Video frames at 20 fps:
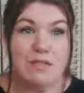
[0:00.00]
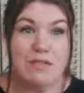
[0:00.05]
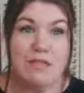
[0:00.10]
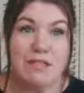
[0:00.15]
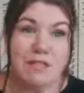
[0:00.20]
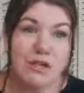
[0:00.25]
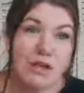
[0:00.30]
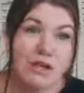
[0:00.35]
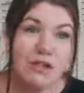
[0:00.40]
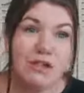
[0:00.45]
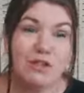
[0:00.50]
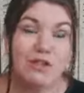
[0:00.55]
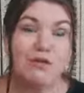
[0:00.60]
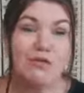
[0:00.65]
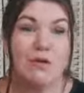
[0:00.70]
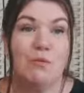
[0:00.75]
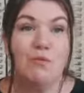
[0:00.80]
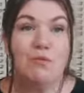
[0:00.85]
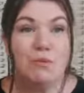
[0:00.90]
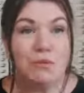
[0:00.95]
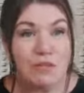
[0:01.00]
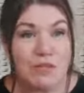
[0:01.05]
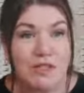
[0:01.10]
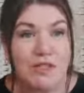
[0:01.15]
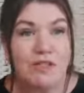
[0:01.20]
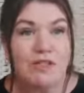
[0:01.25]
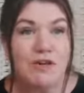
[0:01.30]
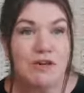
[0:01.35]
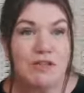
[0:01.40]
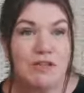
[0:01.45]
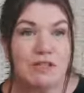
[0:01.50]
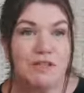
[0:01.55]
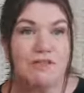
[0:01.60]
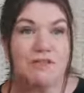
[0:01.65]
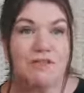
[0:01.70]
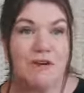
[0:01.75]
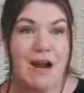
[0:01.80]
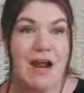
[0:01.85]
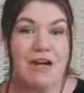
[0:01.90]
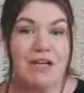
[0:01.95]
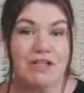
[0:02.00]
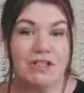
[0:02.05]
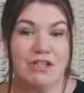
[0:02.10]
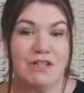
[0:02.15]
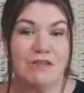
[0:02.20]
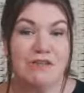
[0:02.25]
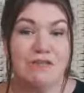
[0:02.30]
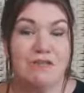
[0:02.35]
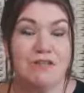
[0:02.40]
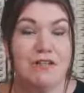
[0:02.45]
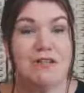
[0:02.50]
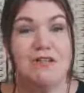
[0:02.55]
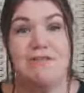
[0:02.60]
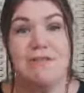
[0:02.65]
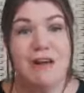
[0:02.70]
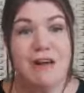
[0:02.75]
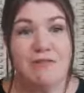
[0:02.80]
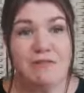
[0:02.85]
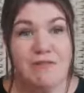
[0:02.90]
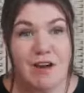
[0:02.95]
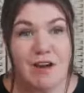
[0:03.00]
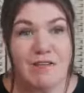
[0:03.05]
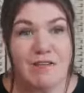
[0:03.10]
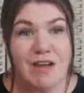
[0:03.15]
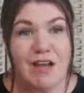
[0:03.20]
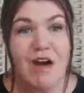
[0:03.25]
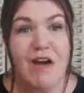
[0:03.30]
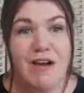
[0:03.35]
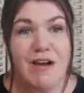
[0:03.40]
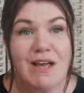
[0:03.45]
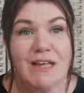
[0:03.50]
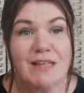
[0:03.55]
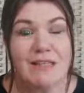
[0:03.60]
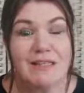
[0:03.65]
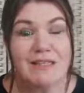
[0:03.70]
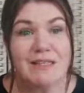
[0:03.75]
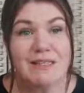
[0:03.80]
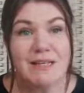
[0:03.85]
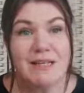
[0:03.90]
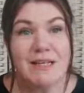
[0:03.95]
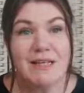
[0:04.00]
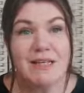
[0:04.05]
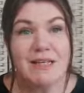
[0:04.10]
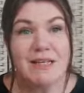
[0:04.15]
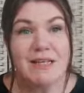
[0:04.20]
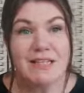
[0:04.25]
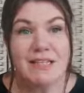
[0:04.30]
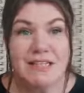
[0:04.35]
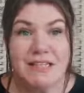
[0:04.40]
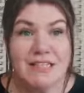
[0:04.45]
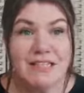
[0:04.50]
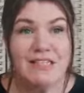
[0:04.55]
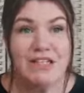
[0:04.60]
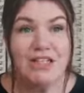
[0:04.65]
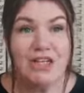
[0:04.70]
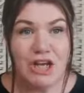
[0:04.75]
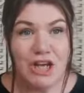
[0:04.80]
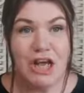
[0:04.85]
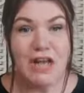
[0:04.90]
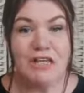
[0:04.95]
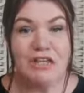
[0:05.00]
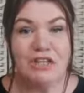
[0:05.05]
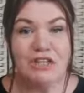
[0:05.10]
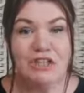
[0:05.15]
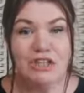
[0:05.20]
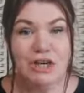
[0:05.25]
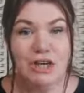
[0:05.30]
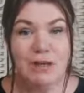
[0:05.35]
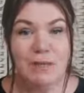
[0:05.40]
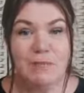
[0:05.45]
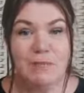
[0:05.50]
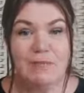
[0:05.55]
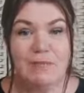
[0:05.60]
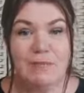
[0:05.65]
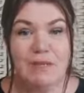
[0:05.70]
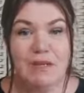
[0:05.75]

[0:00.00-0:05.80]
to start to crumble, to start to fracture in front of our very eyes. This is challenging.